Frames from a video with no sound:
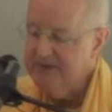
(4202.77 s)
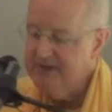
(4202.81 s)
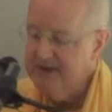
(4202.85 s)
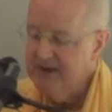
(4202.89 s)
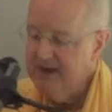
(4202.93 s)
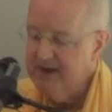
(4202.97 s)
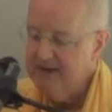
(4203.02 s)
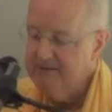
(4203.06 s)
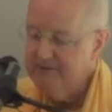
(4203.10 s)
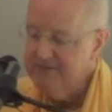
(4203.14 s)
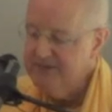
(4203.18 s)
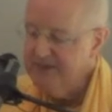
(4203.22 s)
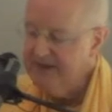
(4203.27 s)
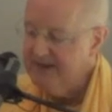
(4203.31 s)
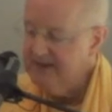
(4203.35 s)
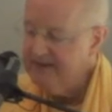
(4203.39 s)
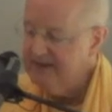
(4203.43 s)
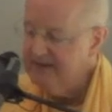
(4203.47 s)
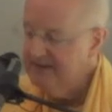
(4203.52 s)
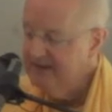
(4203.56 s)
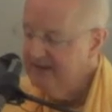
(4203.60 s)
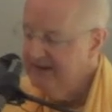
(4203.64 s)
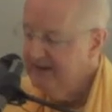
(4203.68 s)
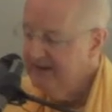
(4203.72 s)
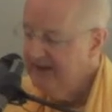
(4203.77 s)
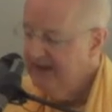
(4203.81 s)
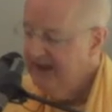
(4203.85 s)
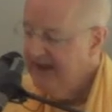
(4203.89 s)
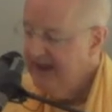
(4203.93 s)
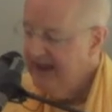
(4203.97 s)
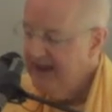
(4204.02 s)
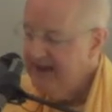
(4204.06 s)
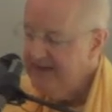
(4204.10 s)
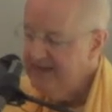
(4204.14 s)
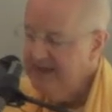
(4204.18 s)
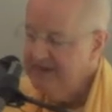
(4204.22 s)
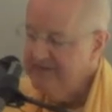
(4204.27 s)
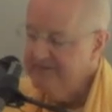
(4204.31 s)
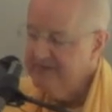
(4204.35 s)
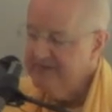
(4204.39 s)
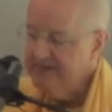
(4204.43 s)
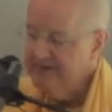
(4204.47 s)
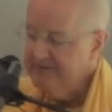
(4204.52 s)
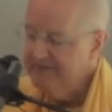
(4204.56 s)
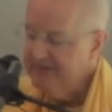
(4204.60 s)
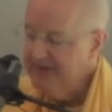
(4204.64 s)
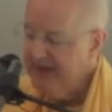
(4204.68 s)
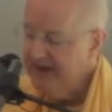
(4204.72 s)
the object, and then
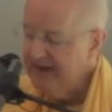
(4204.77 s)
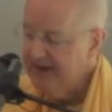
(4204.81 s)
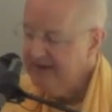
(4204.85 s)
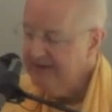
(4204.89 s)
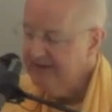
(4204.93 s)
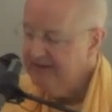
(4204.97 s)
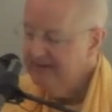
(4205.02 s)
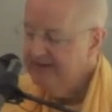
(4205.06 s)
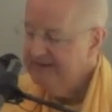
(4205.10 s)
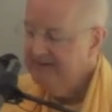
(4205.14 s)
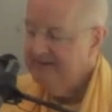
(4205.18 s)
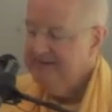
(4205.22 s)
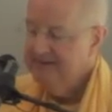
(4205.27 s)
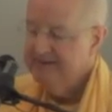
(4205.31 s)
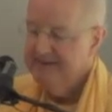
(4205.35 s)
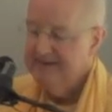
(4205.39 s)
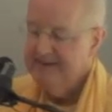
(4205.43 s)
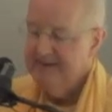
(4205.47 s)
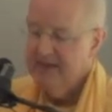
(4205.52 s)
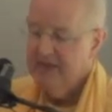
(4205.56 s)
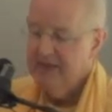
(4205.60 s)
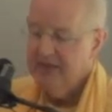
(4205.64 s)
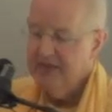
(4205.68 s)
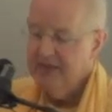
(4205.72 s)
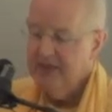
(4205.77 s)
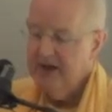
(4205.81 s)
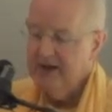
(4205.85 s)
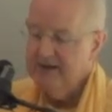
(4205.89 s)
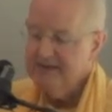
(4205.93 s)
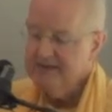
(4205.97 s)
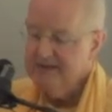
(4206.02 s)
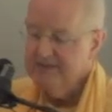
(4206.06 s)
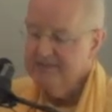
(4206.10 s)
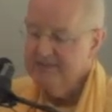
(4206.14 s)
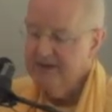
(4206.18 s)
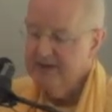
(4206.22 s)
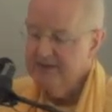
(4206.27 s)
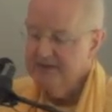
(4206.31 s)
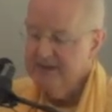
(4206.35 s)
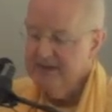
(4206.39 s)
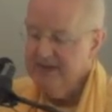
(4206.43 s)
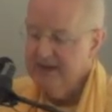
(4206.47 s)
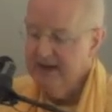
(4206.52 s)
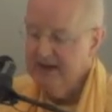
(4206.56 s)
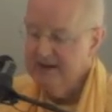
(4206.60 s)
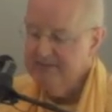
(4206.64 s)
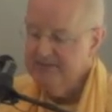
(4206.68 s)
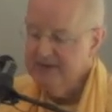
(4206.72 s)
from that thoughts about
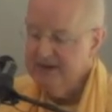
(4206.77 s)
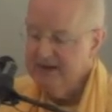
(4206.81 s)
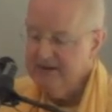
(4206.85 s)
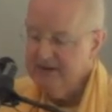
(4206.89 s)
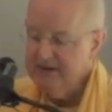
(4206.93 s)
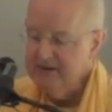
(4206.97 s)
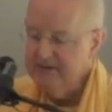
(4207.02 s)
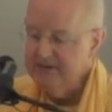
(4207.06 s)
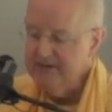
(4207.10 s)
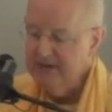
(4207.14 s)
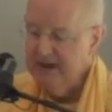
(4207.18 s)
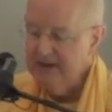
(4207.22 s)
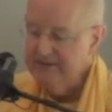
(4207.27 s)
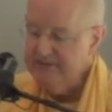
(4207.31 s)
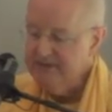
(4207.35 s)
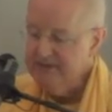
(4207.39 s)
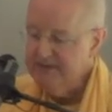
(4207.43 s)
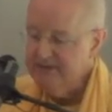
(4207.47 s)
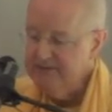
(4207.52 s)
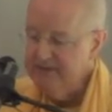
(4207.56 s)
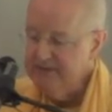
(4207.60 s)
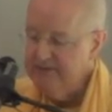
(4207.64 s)
the object, you have some